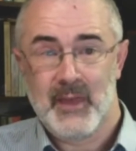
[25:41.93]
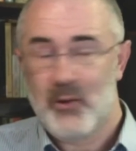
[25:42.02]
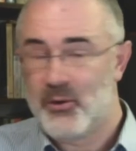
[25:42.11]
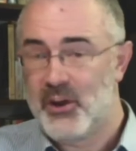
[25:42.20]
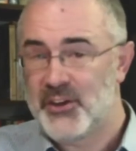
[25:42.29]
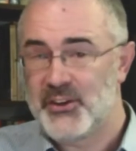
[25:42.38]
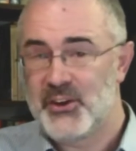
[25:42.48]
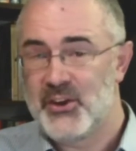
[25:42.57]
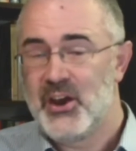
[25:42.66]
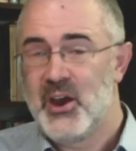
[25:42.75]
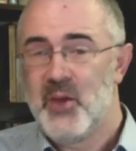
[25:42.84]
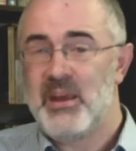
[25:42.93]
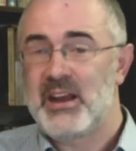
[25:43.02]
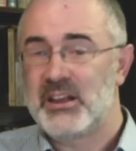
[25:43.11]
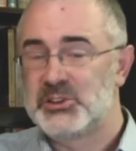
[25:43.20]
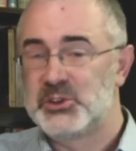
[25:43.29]
We're not to be
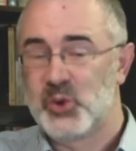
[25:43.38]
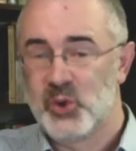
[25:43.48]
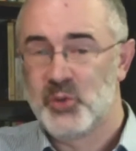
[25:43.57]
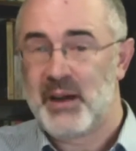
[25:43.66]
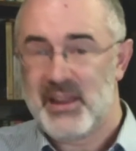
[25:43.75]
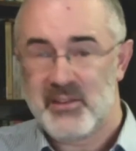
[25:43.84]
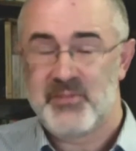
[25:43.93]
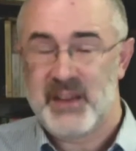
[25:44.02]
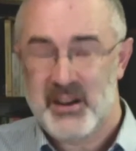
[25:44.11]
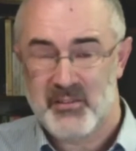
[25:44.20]
controlled by the fear